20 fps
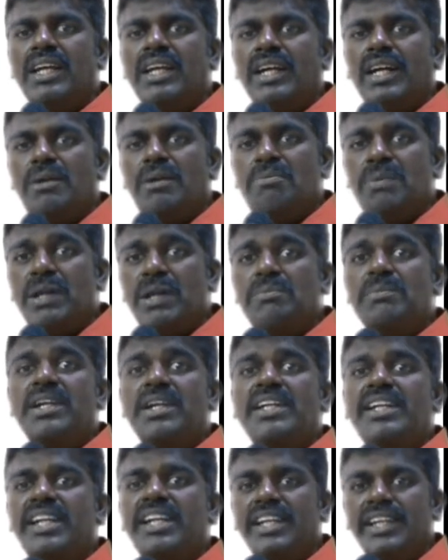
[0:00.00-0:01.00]

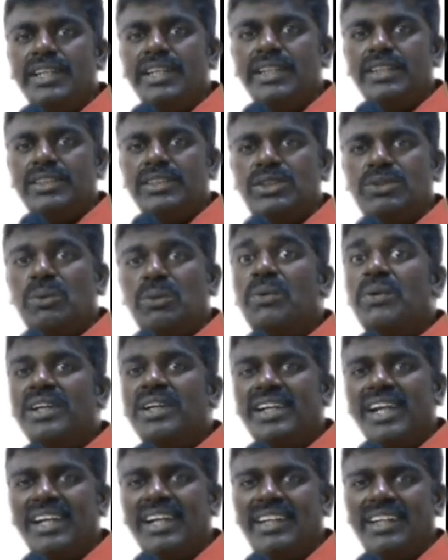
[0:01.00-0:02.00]
permanently
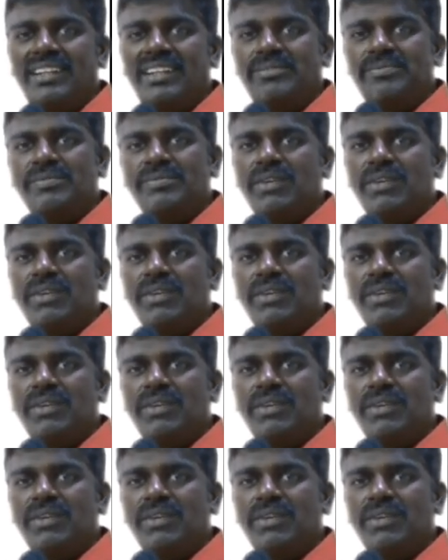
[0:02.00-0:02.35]
stored data.